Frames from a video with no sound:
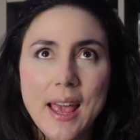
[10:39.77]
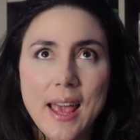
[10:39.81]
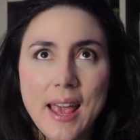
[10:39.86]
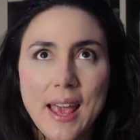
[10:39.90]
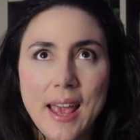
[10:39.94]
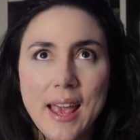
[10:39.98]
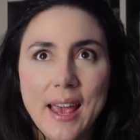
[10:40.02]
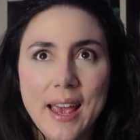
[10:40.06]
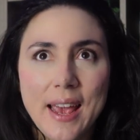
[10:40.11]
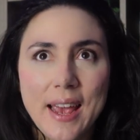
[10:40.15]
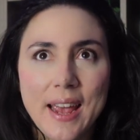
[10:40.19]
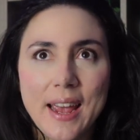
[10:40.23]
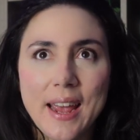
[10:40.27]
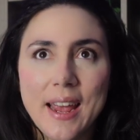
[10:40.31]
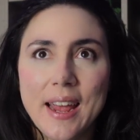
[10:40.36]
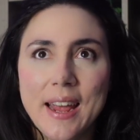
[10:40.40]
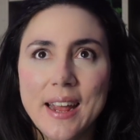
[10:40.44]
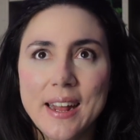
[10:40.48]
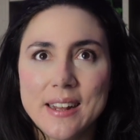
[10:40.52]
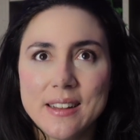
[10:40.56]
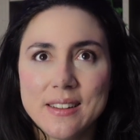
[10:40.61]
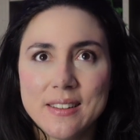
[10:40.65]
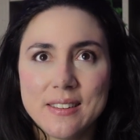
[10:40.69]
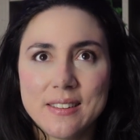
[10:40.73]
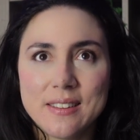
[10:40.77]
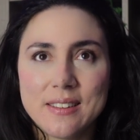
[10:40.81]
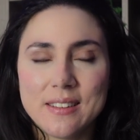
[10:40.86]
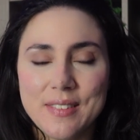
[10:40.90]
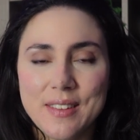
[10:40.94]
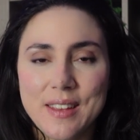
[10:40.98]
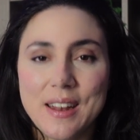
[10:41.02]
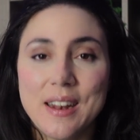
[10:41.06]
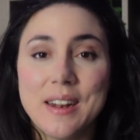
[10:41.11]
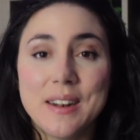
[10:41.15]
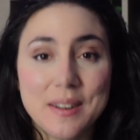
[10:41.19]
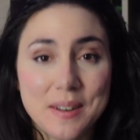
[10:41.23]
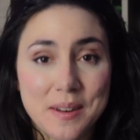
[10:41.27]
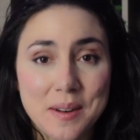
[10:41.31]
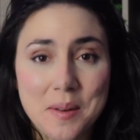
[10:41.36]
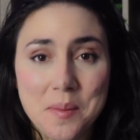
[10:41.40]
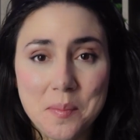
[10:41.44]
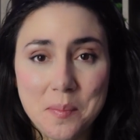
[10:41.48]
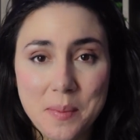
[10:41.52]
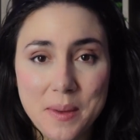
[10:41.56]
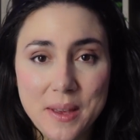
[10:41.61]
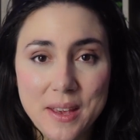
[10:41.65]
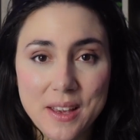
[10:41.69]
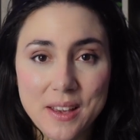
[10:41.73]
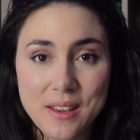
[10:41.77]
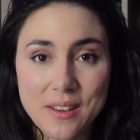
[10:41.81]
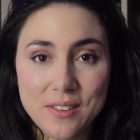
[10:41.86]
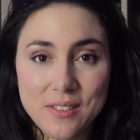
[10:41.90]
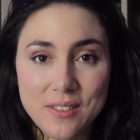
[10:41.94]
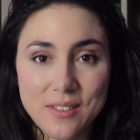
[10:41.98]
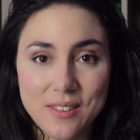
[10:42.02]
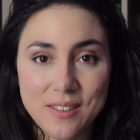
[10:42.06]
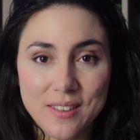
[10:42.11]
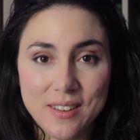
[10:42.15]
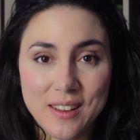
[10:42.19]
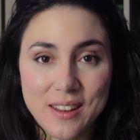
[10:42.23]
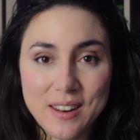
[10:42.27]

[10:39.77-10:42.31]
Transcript: And it ended up being